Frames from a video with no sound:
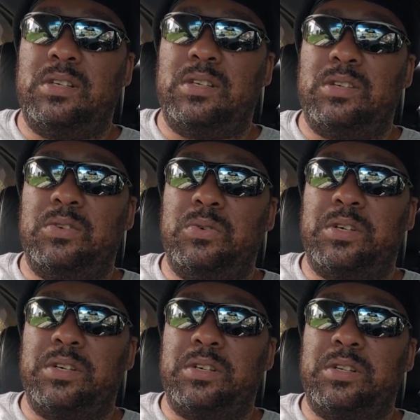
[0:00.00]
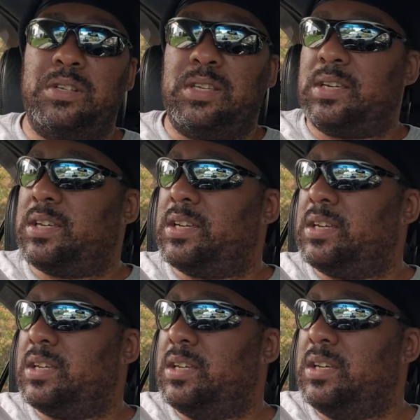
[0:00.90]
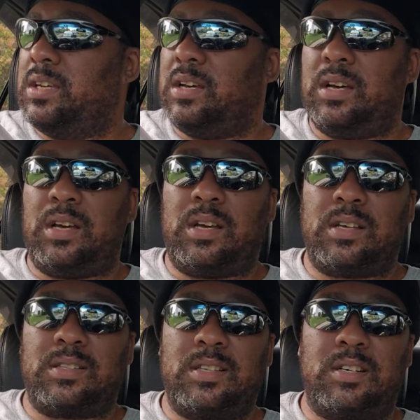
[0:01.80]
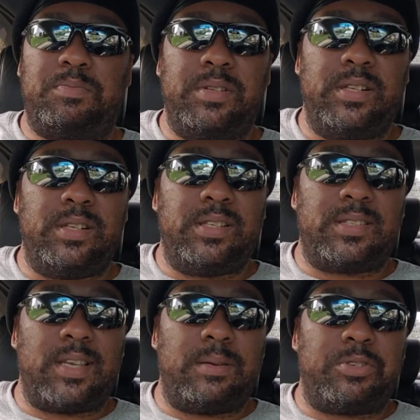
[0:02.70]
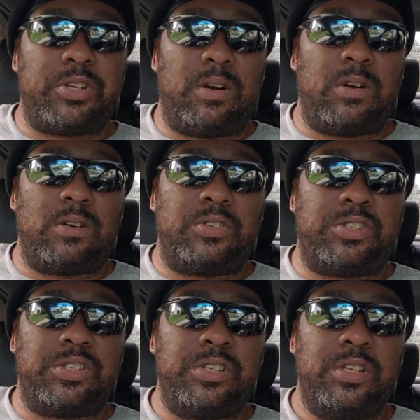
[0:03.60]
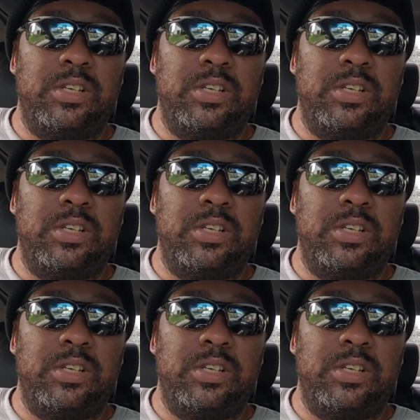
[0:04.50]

you could get uh, the completely same charge.